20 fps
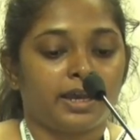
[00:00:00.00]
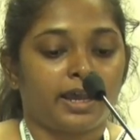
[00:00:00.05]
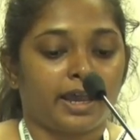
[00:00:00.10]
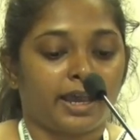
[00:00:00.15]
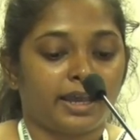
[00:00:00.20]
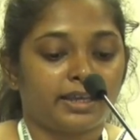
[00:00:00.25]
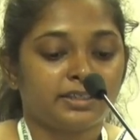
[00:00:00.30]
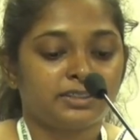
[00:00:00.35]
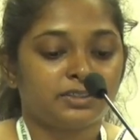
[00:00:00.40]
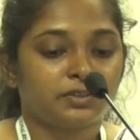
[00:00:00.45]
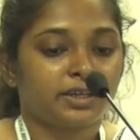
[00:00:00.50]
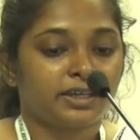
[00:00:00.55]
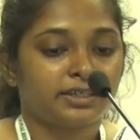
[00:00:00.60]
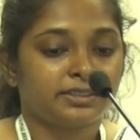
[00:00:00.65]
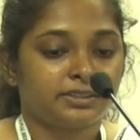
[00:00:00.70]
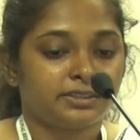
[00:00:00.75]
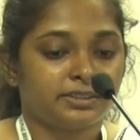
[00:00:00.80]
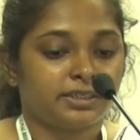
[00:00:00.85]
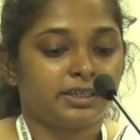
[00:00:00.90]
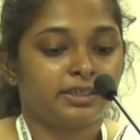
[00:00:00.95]
As you can
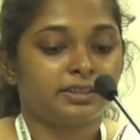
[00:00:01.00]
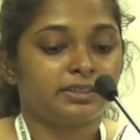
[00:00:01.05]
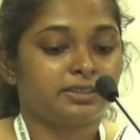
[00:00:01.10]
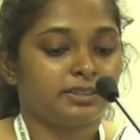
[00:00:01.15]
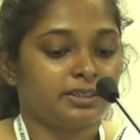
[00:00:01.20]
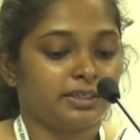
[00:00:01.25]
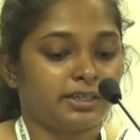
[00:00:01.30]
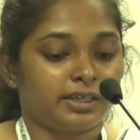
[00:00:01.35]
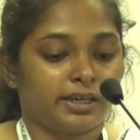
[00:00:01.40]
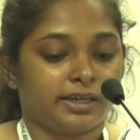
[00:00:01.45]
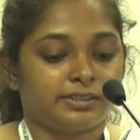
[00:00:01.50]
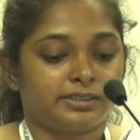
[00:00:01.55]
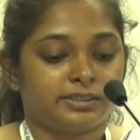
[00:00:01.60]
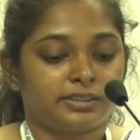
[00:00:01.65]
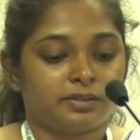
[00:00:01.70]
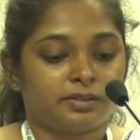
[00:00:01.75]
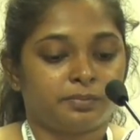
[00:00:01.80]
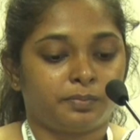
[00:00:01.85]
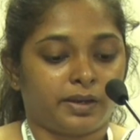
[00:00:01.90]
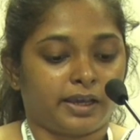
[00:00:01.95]
see in the
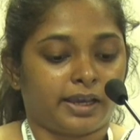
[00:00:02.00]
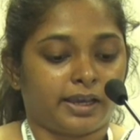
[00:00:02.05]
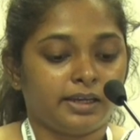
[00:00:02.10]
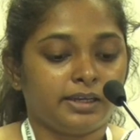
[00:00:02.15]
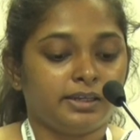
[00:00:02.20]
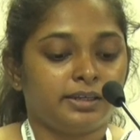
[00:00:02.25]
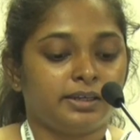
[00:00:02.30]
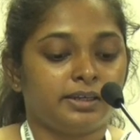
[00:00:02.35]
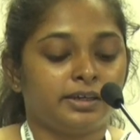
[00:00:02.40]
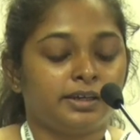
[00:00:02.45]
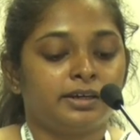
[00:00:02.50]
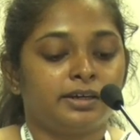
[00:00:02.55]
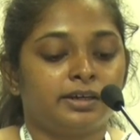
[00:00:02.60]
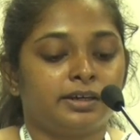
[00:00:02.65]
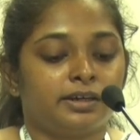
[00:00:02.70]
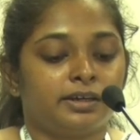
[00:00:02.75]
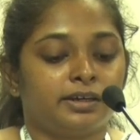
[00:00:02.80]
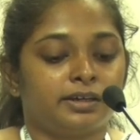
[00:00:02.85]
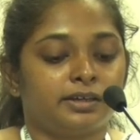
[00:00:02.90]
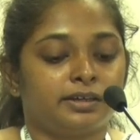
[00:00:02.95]
TLC plate,
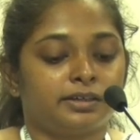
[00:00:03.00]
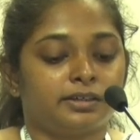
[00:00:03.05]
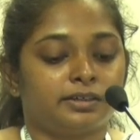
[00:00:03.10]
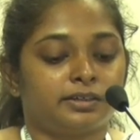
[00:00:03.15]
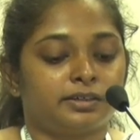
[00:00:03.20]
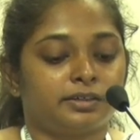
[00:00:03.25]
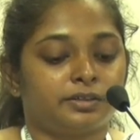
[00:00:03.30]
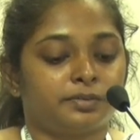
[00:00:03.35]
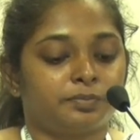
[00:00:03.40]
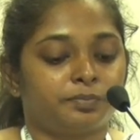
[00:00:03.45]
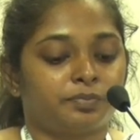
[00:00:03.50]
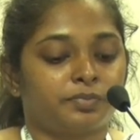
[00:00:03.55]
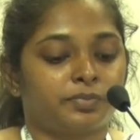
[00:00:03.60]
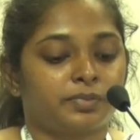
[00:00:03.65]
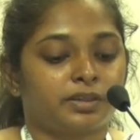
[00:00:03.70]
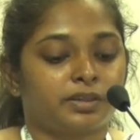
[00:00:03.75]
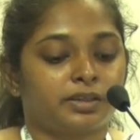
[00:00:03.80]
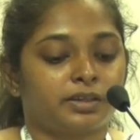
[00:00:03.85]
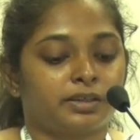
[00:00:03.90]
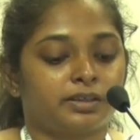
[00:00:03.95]

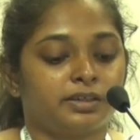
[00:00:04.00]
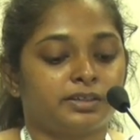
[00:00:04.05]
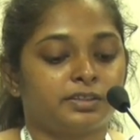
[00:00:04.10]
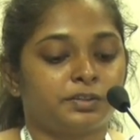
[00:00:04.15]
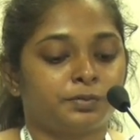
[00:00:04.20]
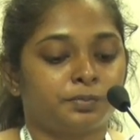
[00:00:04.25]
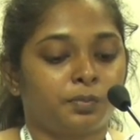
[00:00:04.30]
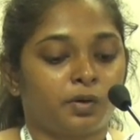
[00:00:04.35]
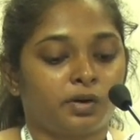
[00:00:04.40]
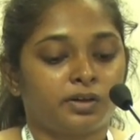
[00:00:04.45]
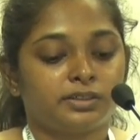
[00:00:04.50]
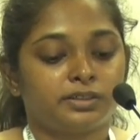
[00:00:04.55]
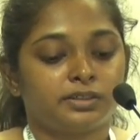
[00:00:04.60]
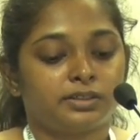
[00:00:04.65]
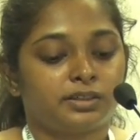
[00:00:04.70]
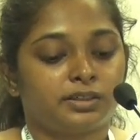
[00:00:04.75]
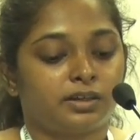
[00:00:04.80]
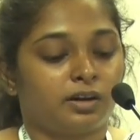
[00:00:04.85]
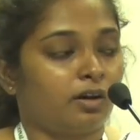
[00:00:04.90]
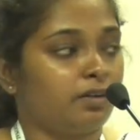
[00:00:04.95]
the spot
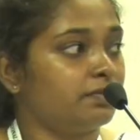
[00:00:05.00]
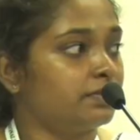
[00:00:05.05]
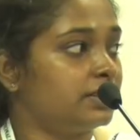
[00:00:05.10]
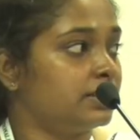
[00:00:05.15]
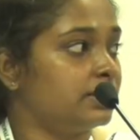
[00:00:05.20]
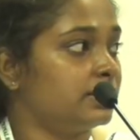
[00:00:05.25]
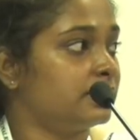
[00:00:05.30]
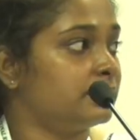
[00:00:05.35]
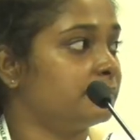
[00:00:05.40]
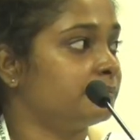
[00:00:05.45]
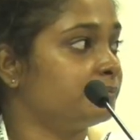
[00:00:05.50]
of the